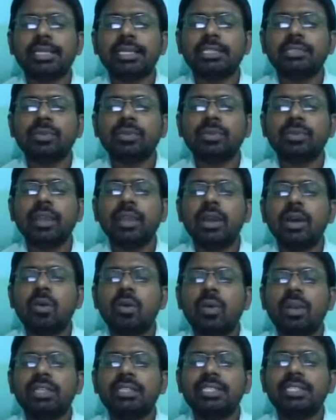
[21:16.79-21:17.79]
That's why
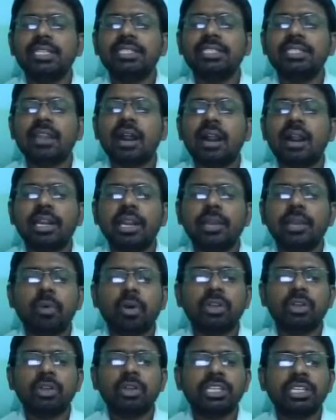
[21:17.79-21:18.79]
once it is not
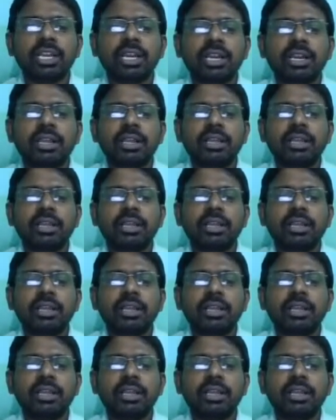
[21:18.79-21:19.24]
deposited,